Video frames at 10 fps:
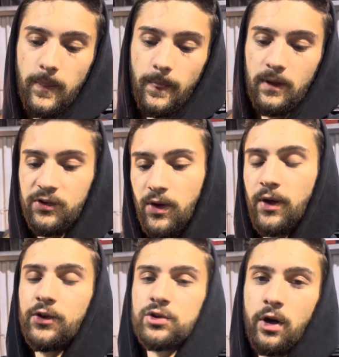because I
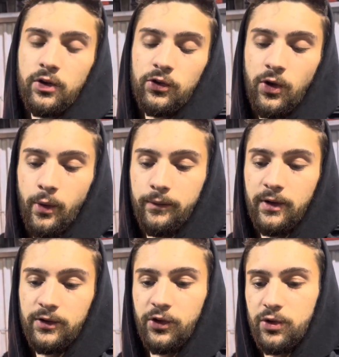got the truck to tow
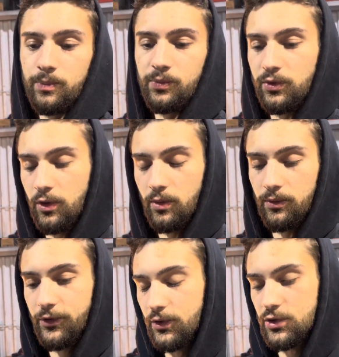everything to the, you know,
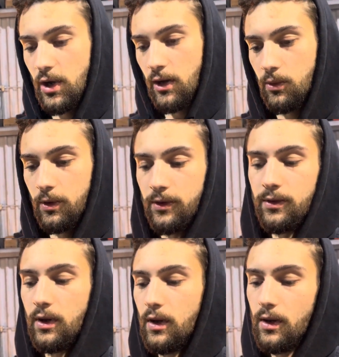to the track with.
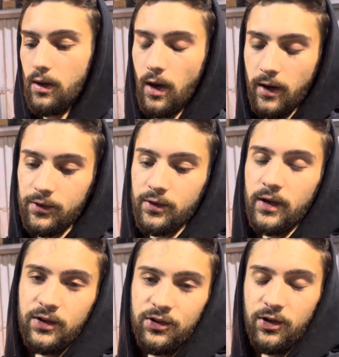I got the
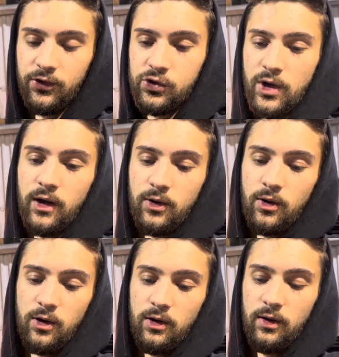Legacy as a track
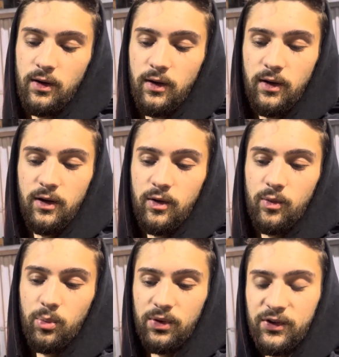car,
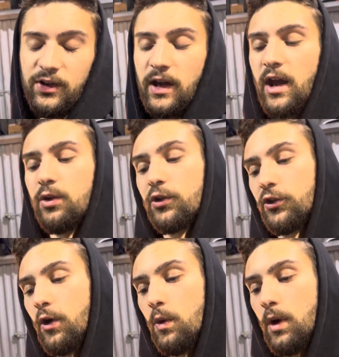but this thing handles
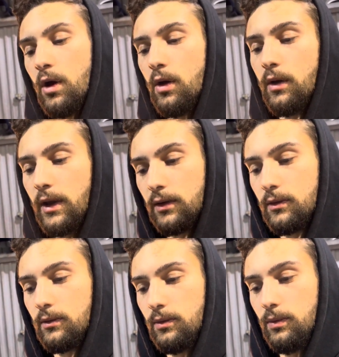so well, and I,
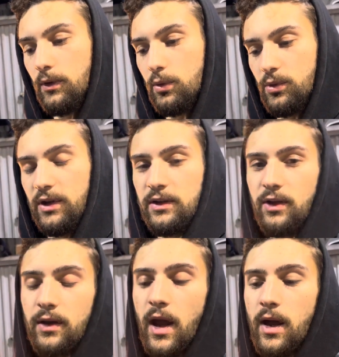you know, really
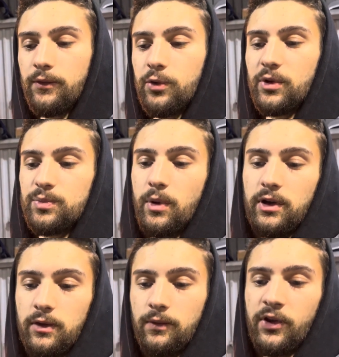didn't have too much
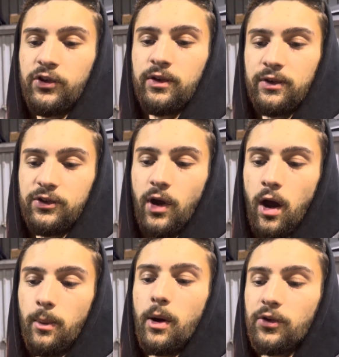money invested in the
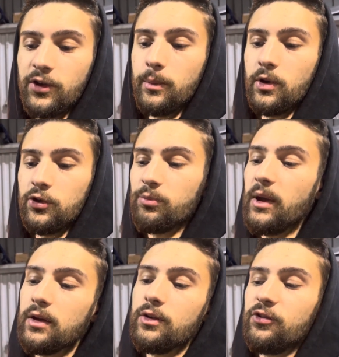Saab. I was thinking about just
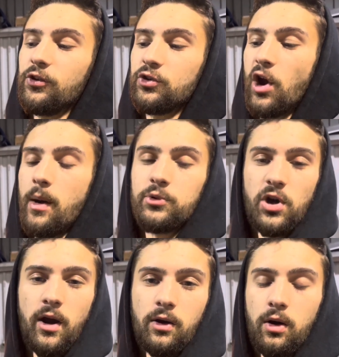making this a shop
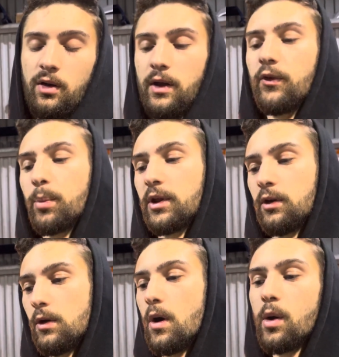track car that everybody
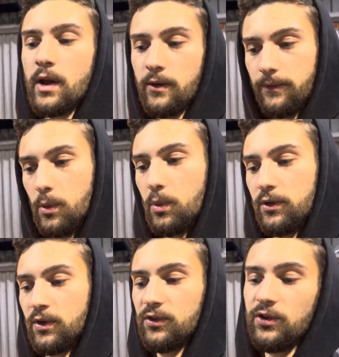can go out and have fun
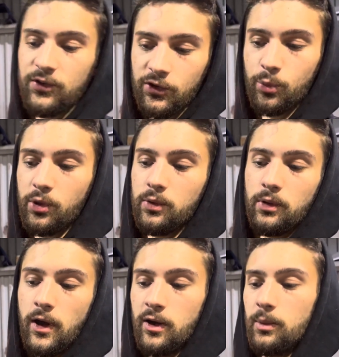with, because these things are pretty
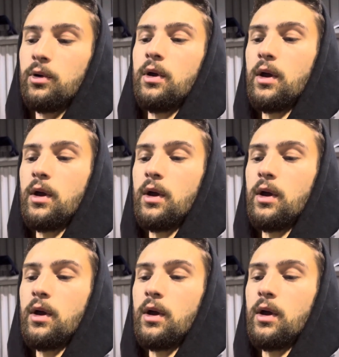reliable,